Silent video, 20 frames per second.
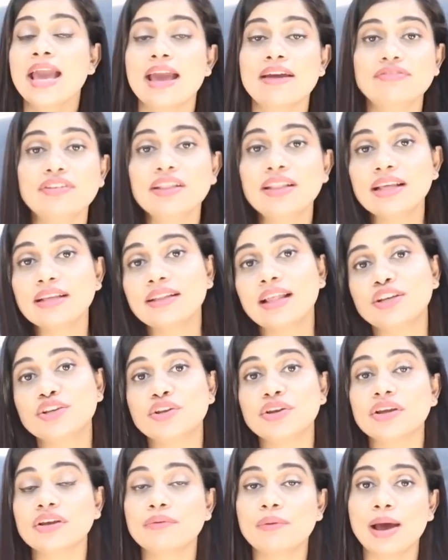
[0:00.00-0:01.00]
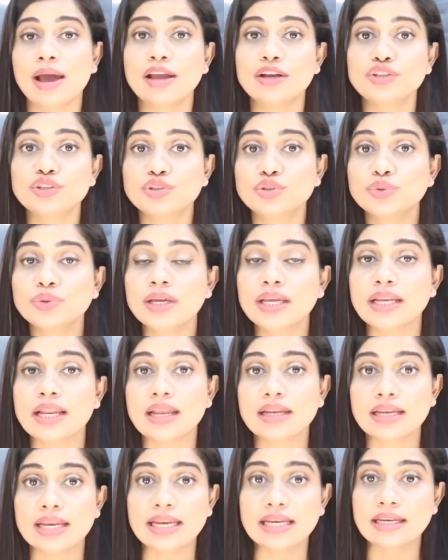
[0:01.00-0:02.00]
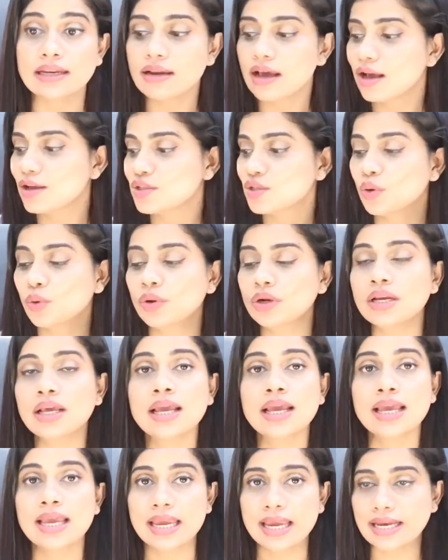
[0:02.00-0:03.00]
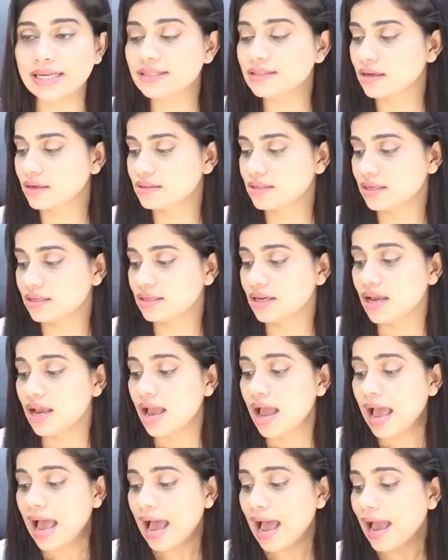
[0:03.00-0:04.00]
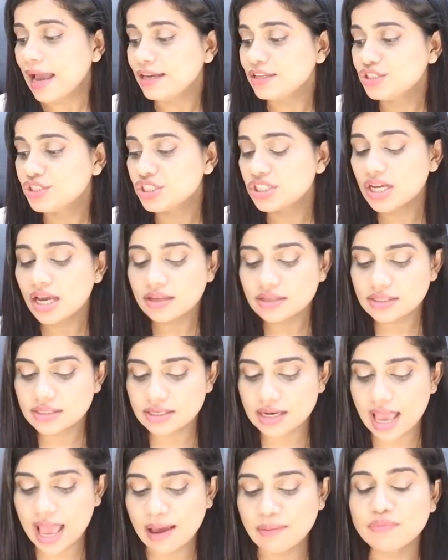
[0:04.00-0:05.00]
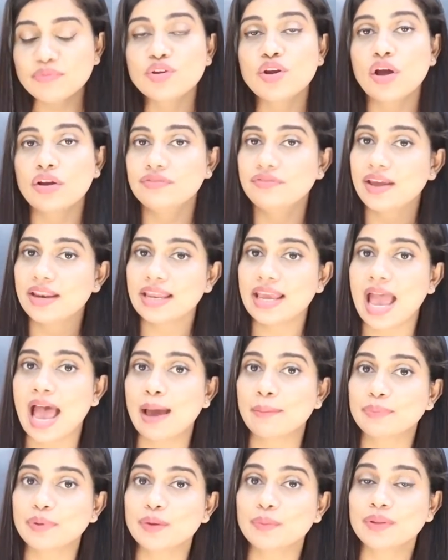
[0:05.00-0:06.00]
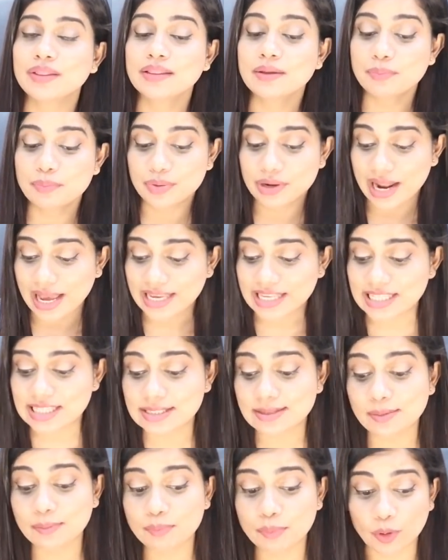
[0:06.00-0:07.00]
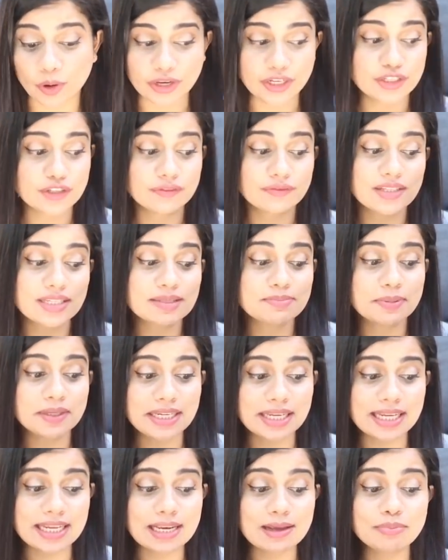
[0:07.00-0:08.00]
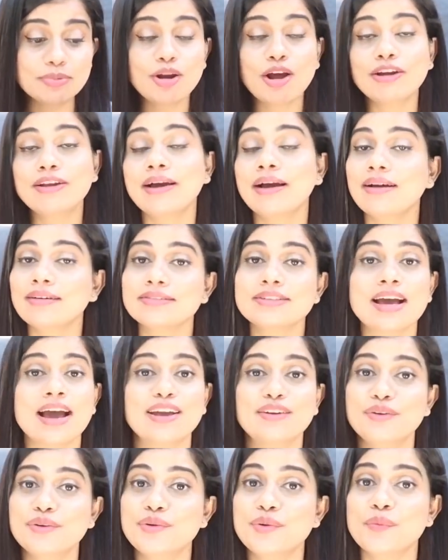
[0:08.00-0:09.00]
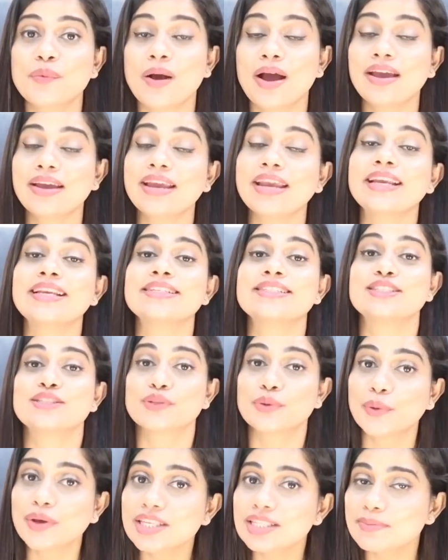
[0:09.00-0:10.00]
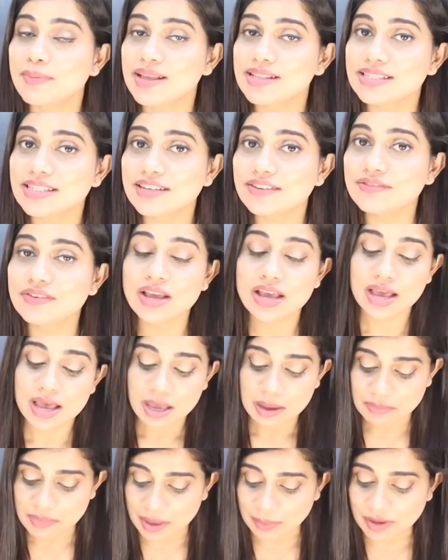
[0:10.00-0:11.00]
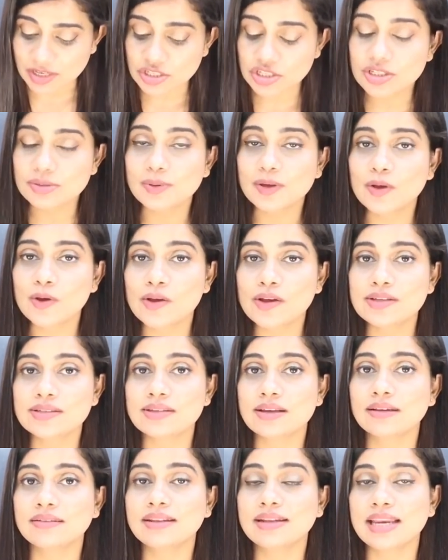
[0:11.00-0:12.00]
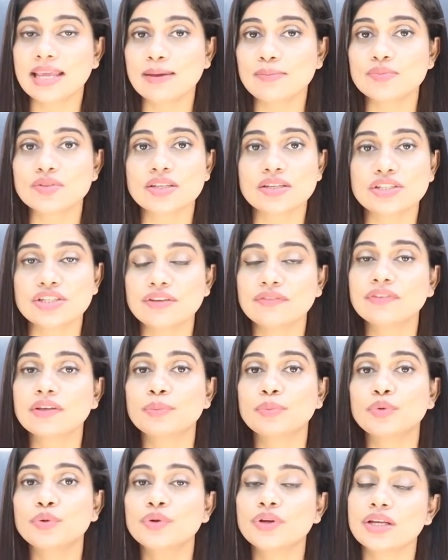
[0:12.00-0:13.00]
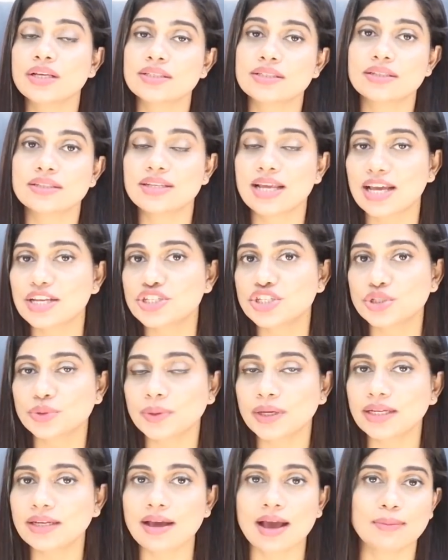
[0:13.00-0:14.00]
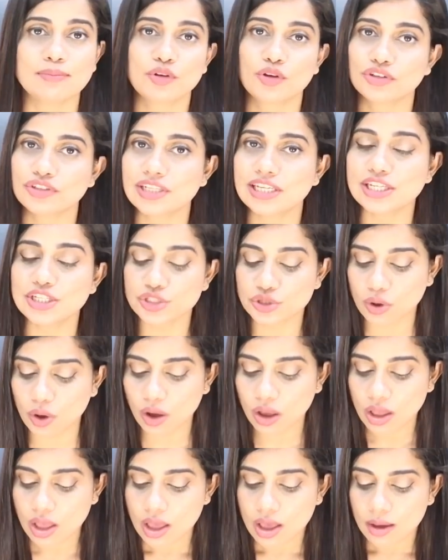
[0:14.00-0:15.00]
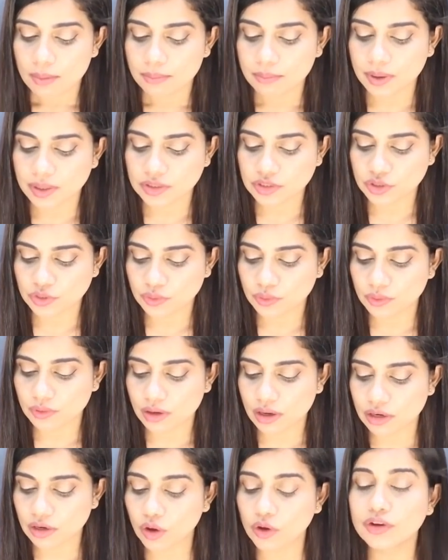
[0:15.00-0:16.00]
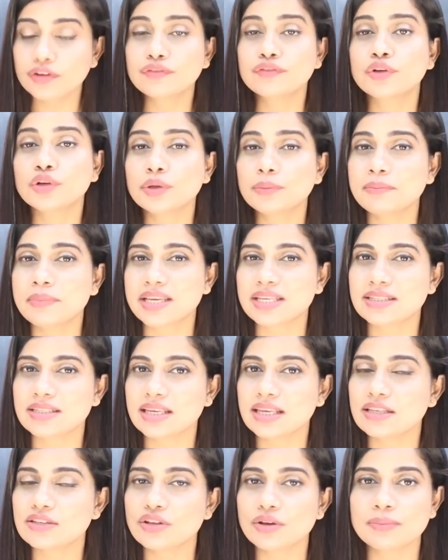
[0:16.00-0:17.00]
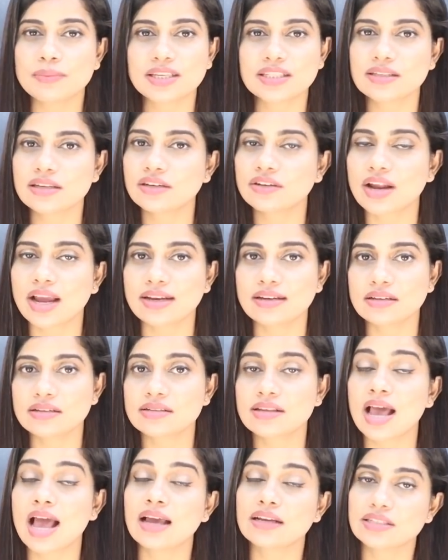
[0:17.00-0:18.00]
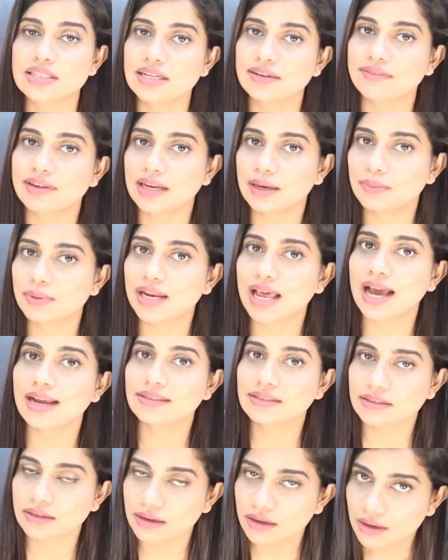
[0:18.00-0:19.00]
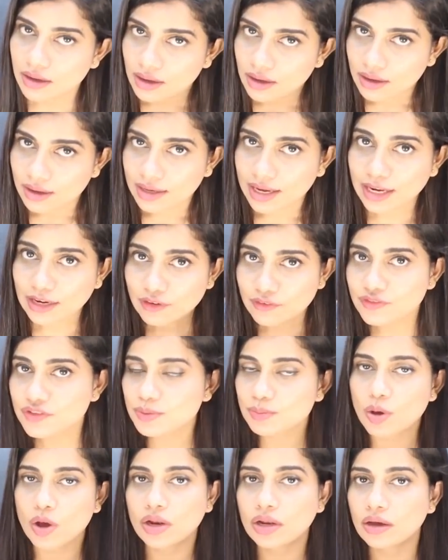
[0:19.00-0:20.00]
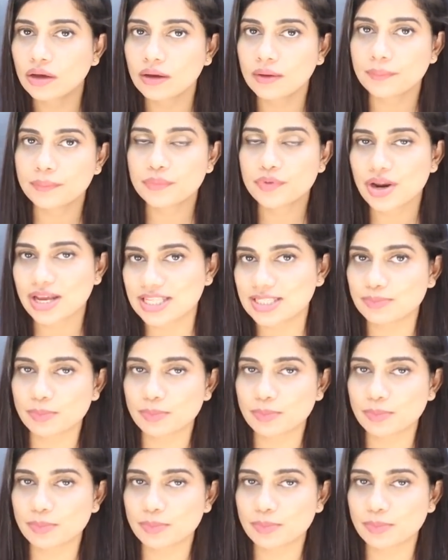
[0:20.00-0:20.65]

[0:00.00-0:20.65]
Everything that you require to do in an Indian household, it does it. I just am not very happy with the price point of this particular product. don't know why it is so expensive. Maybe just because the name Sanjeev Kapoor is attached to it. I'm not really sure. But you know, a lot of good mixies or mixer grinders are actually available at a kind of smaller price